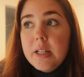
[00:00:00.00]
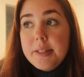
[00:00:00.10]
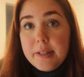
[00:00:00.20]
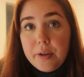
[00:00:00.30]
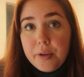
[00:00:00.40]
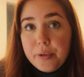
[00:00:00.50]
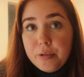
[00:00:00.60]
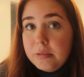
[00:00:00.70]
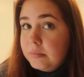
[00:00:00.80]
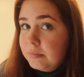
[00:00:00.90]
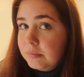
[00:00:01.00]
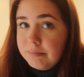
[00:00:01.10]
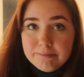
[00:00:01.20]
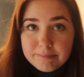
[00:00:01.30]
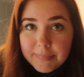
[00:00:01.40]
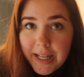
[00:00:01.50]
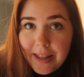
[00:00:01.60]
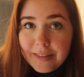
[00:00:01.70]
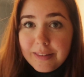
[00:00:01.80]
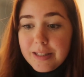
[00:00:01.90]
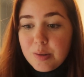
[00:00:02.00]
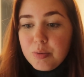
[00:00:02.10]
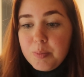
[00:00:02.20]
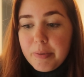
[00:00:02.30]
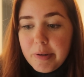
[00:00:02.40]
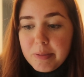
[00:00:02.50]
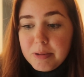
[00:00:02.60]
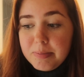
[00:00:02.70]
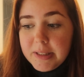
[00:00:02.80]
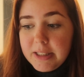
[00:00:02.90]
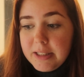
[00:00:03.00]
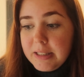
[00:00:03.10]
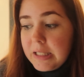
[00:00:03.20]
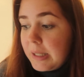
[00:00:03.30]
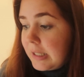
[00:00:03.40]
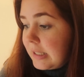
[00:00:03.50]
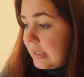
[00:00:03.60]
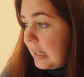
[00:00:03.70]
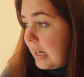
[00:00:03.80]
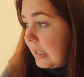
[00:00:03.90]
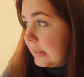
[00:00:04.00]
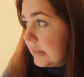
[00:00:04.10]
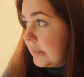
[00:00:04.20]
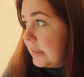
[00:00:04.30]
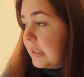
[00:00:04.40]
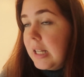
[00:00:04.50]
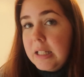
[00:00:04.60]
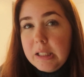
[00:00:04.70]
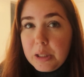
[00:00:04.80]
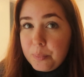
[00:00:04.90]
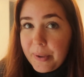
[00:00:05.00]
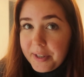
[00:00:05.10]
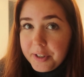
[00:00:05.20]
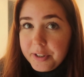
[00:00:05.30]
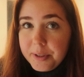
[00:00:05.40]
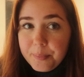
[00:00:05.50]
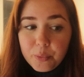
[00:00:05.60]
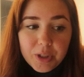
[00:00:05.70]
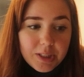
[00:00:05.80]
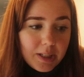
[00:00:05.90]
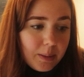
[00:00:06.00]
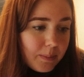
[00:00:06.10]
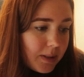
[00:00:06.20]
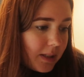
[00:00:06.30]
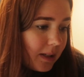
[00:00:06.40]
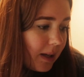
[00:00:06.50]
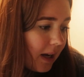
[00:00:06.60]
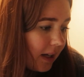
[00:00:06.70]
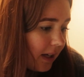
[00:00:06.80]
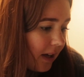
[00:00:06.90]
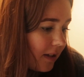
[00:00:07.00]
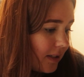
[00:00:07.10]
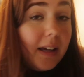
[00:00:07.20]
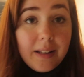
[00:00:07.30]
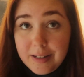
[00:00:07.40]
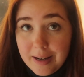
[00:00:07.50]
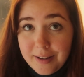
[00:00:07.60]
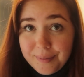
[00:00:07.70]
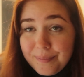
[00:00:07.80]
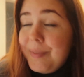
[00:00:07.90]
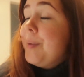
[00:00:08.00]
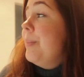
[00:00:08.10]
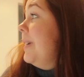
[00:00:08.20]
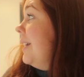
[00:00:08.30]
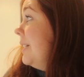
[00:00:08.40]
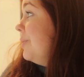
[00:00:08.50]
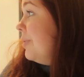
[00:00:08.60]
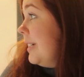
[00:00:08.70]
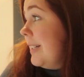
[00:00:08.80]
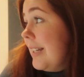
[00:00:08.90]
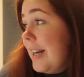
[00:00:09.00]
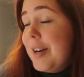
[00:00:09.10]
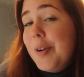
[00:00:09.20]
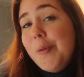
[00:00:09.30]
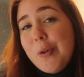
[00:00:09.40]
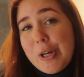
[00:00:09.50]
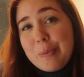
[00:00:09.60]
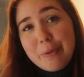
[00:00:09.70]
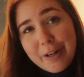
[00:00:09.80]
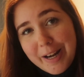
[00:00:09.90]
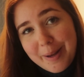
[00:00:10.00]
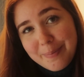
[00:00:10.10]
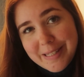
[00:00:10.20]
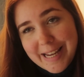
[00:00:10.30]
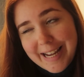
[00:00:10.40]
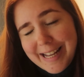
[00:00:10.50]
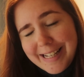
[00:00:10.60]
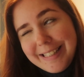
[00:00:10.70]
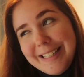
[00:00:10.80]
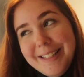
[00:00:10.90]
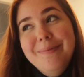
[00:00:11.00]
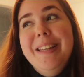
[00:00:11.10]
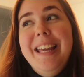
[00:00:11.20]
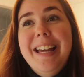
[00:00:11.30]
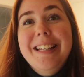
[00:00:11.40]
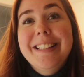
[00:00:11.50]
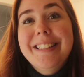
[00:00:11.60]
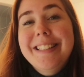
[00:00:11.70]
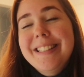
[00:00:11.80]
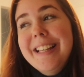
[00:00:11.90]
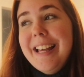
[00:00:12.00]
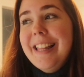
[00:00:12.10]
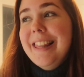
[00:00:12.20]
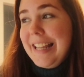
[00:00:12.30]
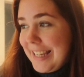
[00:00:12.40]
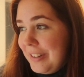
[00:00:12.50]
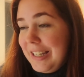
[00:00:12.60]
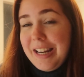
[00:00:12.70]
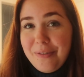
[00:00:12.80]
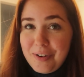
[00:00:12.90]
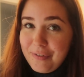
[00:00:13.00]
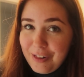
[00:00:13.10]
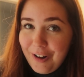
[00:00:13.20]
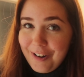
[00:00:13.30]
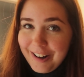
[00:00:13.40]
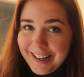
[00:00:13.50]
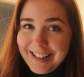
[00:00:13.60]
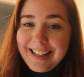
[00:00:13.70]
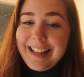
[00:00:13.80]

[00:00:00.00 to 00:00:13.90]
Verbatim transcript: So this will probably get a little better with time, I guess. Yeah, but right now we are pretty upset because like in every vlog,